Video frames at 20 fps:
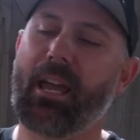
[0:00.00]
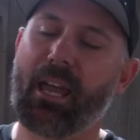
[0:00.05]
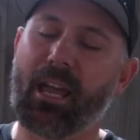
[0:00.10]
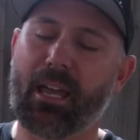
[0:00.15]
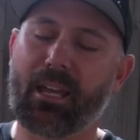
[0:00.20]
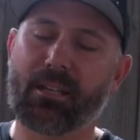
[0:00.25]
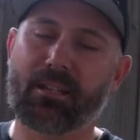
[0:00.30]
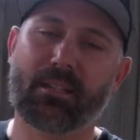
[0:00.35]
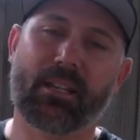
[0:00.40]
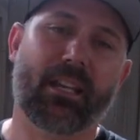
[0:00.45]

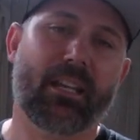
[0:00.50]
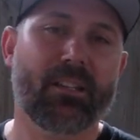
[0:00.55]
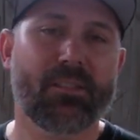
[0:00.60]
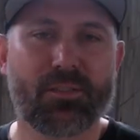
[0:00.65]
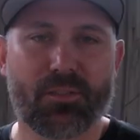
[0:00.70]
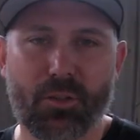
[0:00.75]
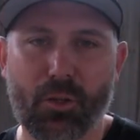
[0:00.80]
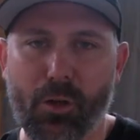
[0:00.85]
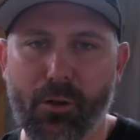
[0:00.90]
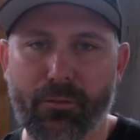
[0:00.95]
and
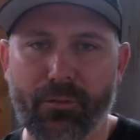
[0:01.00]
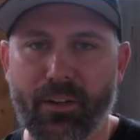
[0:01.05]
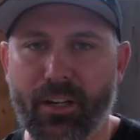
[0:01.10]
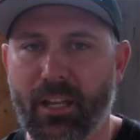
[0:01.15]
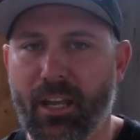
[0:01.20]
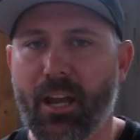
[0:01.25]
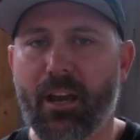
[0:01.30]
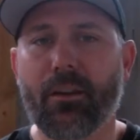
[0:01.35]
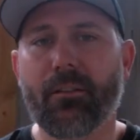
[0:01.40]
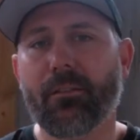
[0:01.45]
install
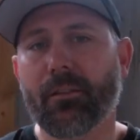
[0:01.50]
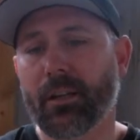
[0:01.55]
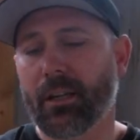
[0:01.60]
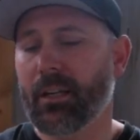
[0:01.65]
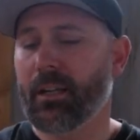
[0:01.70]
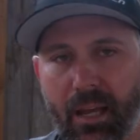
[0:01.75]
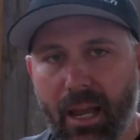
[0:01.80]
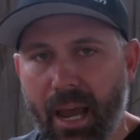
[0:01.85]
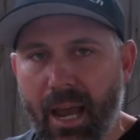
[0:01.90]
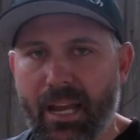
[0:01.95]
video.
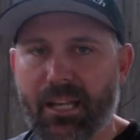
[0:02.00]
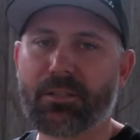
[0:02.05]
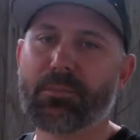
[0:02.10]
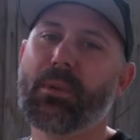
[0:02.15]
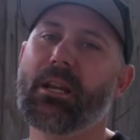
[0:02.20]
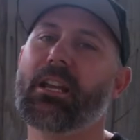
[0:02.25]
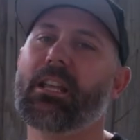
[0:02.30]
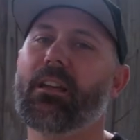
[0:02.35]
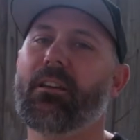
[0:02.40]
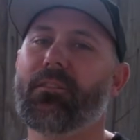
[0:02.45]
As
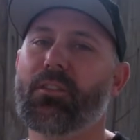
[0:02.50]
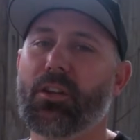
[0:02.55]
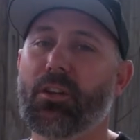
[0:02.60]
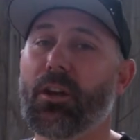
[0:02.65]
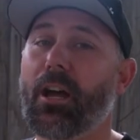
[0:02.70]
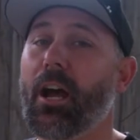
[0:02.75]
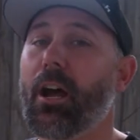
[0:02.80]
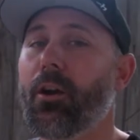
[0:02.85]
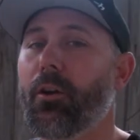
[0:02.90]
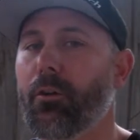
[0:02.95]
many of you
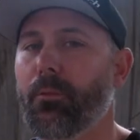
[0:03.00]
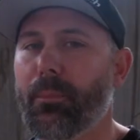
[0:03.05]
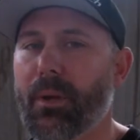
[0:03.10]
know,